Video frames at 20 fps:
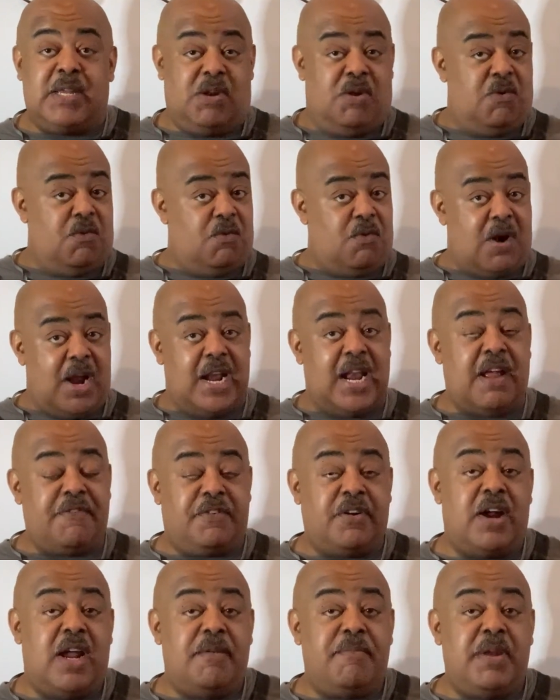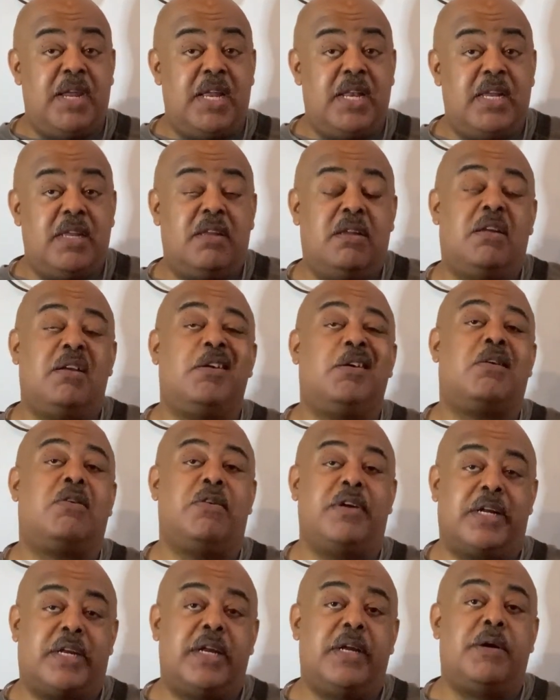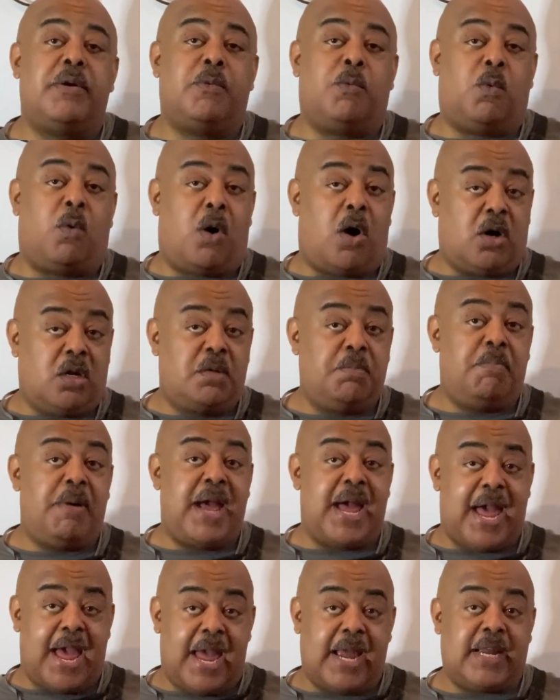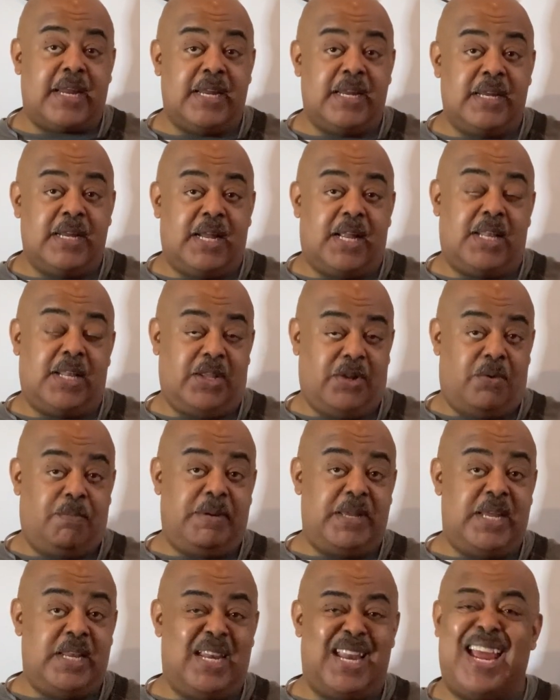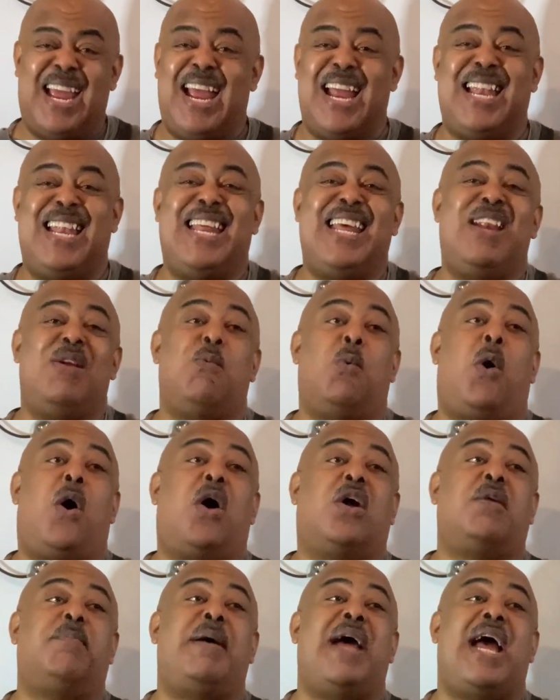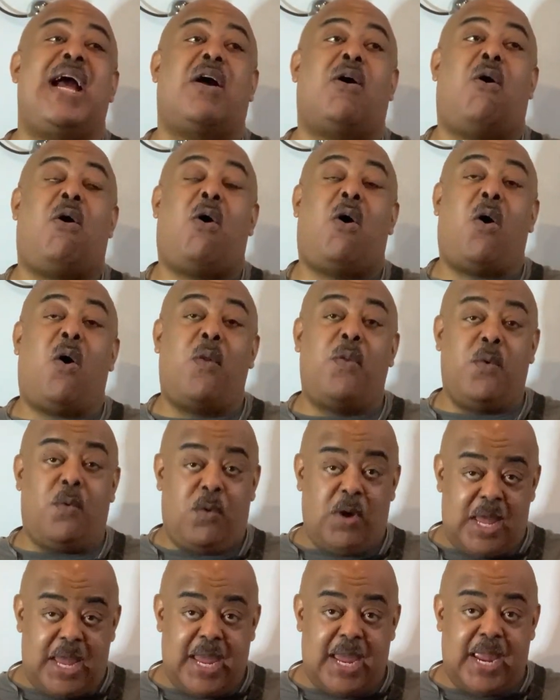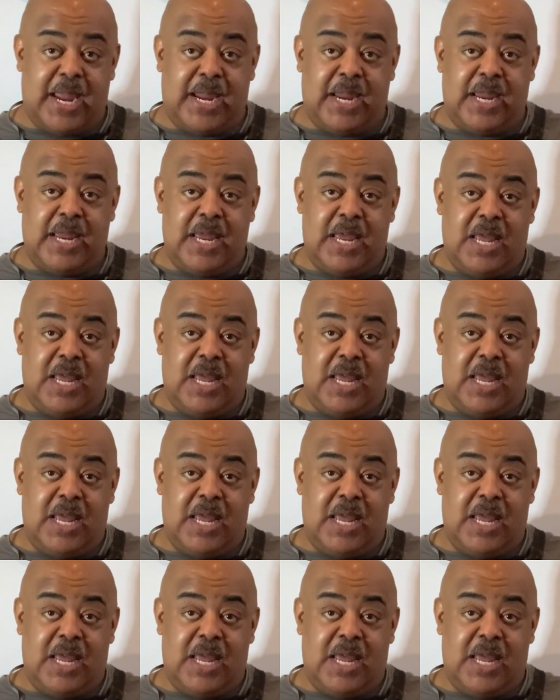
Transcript: right after I made it, Cricut walked back a little bit and then walked back all the way